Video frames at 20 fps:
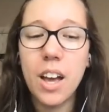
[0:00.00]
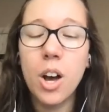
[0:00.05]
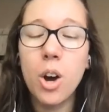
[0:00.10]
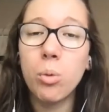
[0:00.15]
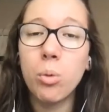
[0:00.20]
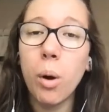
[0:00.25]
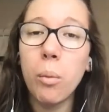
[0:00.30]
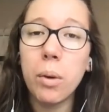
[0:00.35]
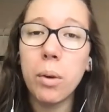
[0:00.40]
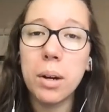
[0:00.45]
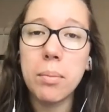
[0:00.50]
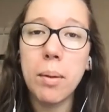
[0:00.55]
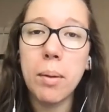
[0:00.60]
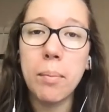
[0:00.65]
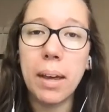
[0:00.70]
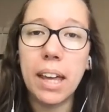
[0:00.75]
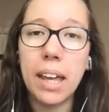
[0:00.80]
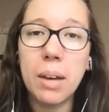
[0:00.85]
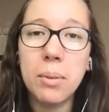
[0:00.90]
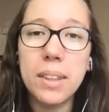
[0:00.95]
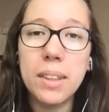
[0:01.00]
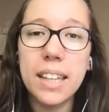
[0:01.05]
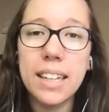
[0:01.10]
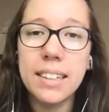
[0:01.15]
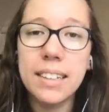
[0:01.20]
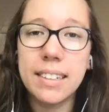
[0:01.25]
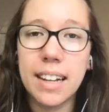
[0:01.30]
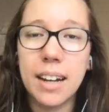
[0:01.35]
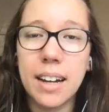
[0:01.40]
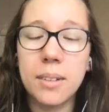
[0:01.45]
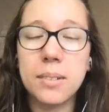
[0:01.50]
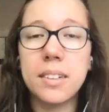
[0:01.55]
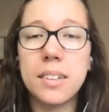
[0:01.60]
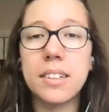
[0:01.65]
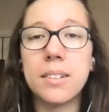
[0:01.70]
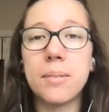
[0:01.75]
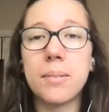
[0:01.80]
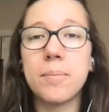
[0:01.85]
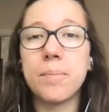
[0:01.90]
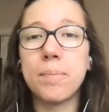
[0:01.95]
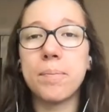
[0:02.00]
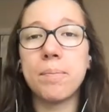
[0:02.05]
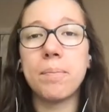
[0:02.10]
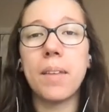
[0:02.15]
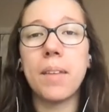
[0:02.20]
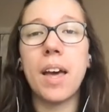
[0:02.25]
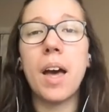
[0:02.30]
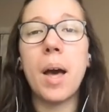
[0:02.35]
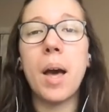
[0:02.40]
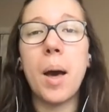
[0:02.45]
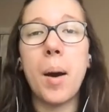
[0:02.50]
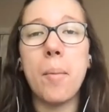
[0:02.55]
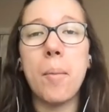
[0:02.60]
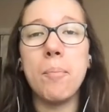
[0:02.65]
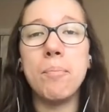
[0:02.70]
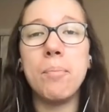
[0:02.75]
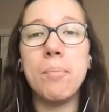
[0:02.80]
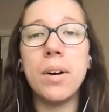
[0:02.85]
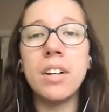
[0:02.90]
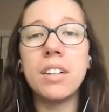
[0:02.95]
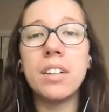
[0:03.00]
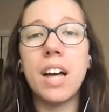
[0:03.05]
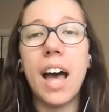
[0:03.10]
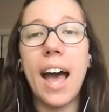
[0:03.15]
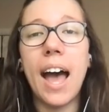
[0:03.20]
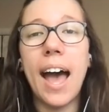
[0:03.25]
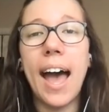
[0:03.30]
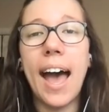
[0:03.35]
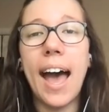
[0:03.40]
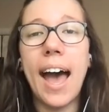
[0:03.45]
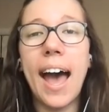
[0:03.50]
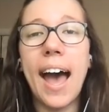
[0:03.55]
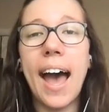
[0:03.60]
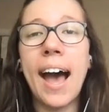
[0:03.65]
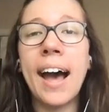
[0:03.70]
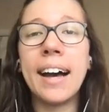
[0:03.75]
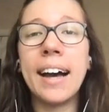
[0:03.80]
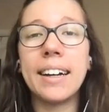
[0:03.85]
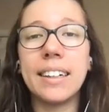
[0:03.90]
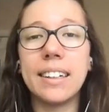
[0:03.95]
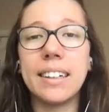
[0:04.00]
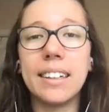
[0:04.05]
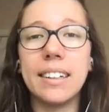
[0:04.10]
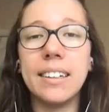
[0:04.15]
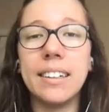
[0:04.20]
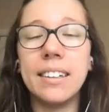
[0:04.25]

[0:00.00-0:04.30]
What word am I making with these sounds? B-A-G.